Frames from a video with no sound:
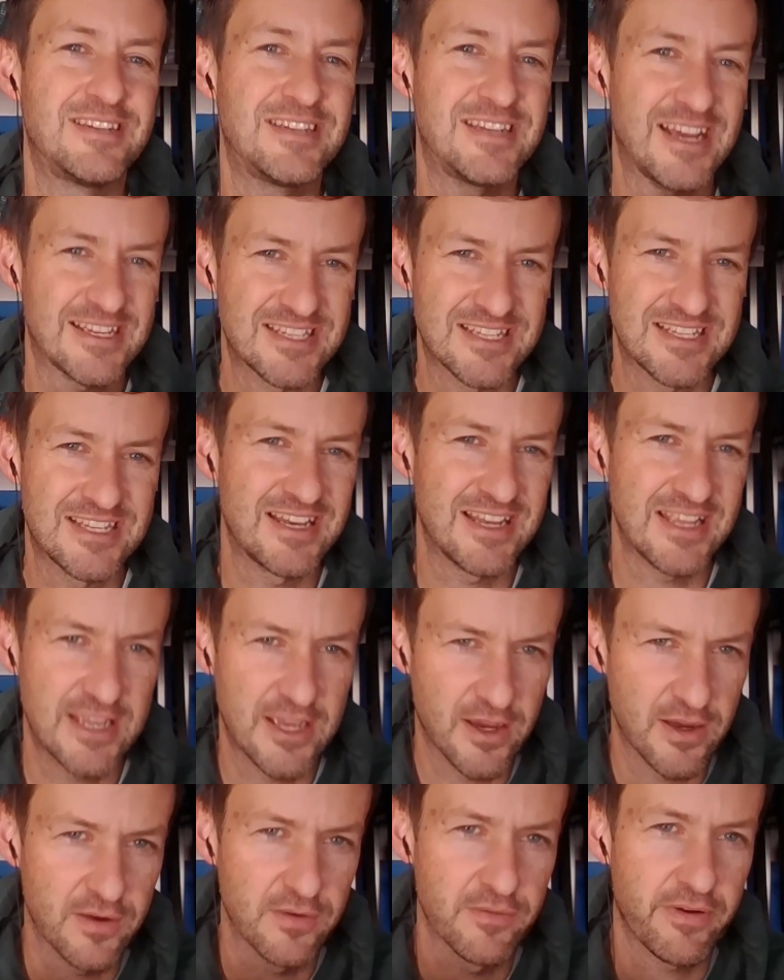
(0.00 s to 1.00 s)
destiny
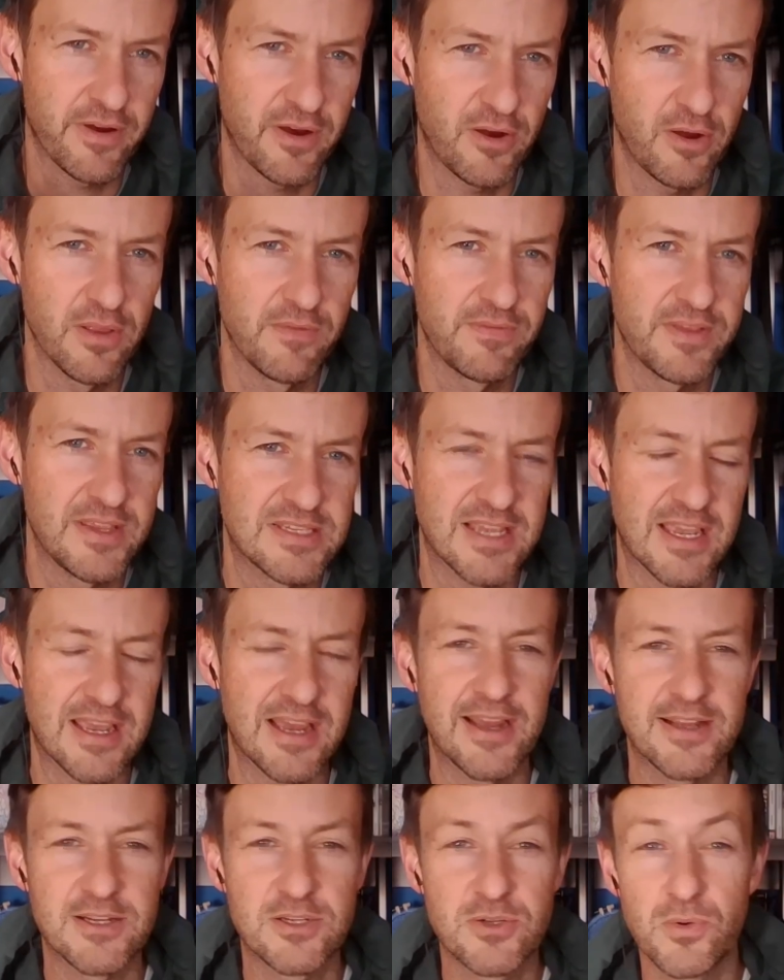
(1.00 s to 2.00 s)
of all of these
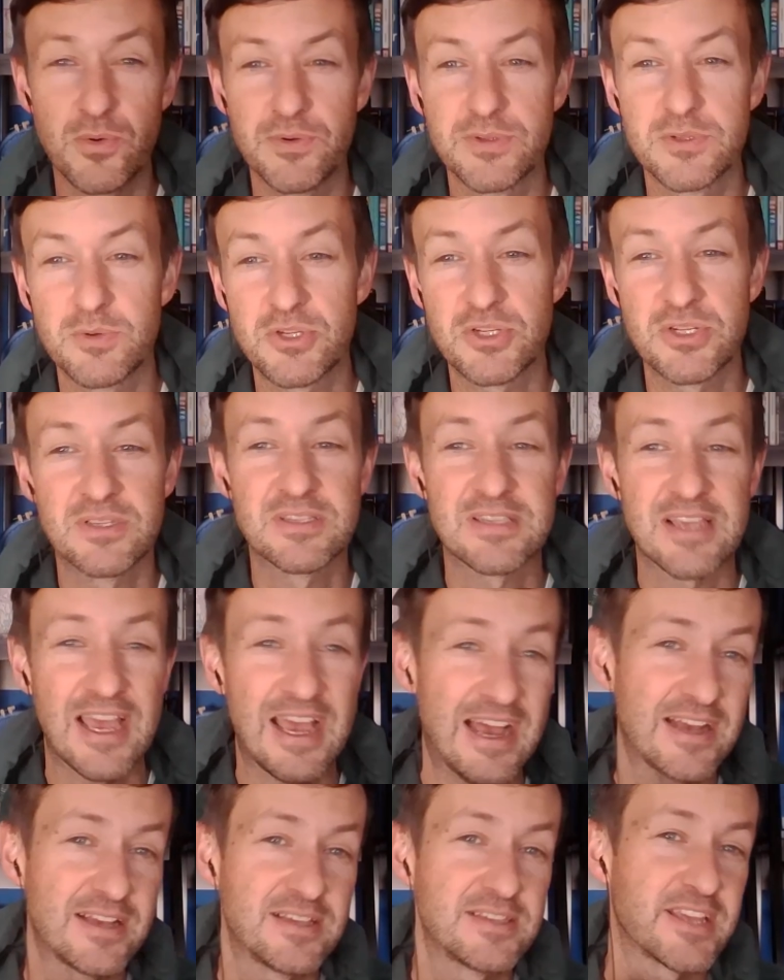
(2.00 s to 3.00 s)
AI tools, which is
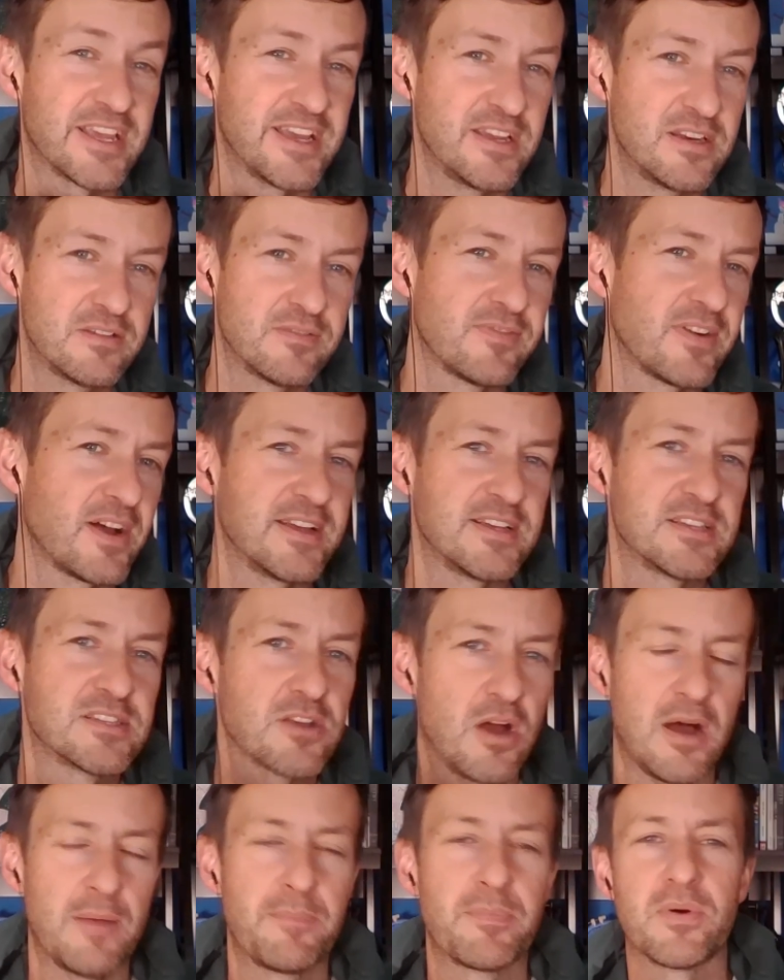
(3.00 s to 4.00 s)
as a device
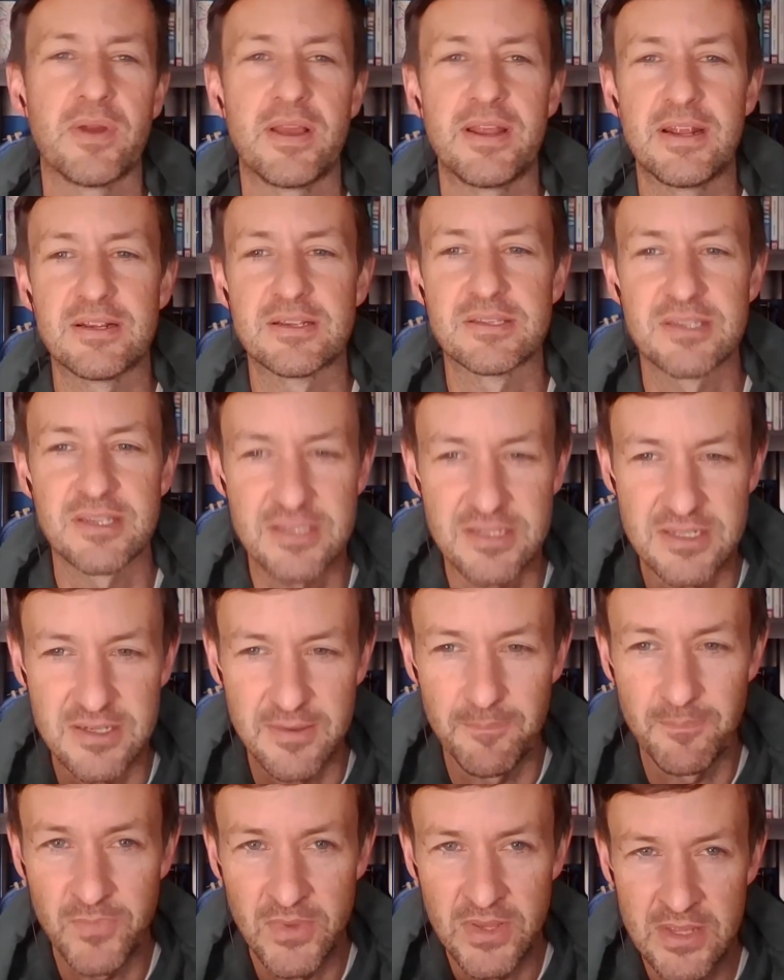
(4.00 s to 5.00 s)
operating
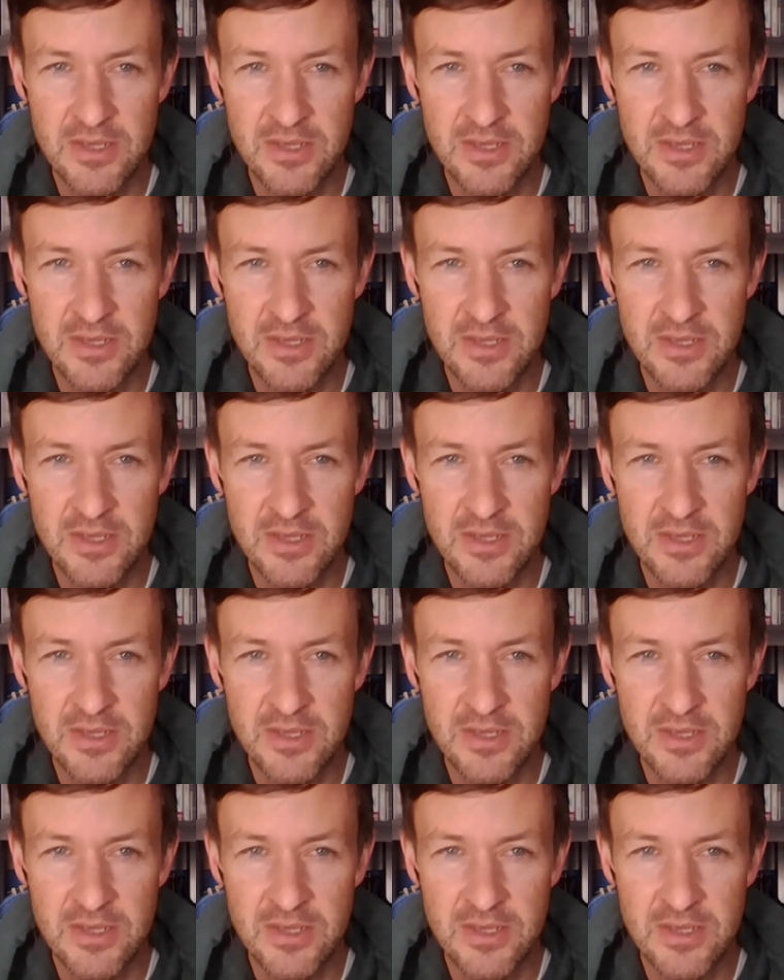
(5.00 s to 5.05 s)
system.